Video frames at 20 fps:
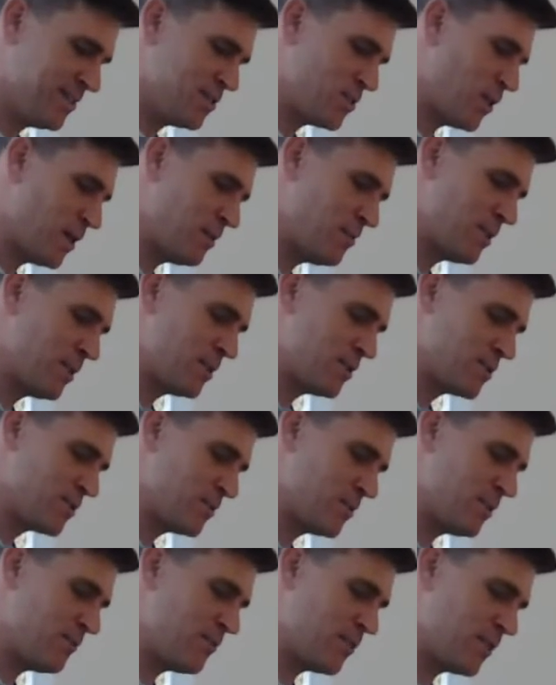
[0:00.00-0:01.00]
20 minutes
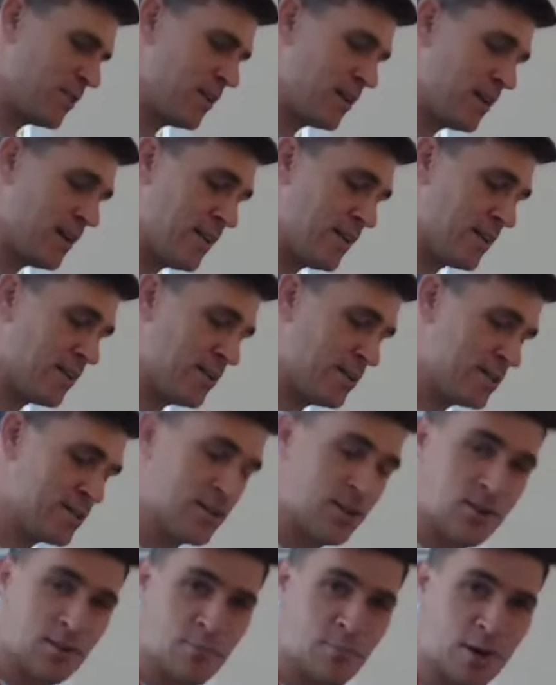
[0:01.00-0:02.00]
where they figure out how they're going to
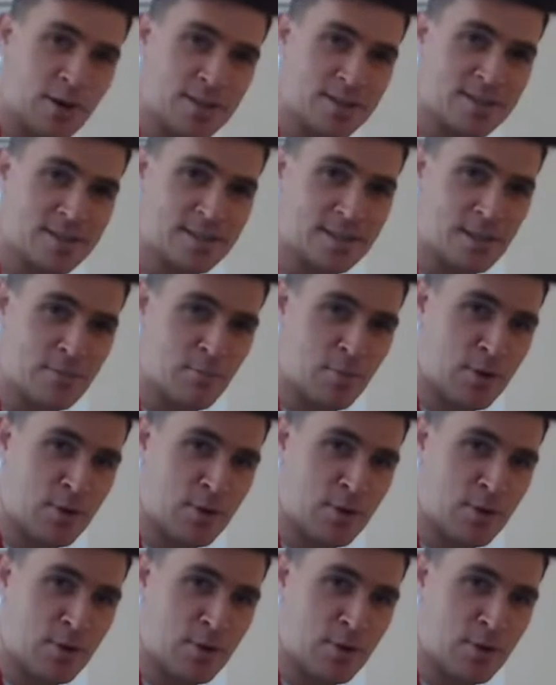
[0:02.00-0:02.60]
tell the boss that they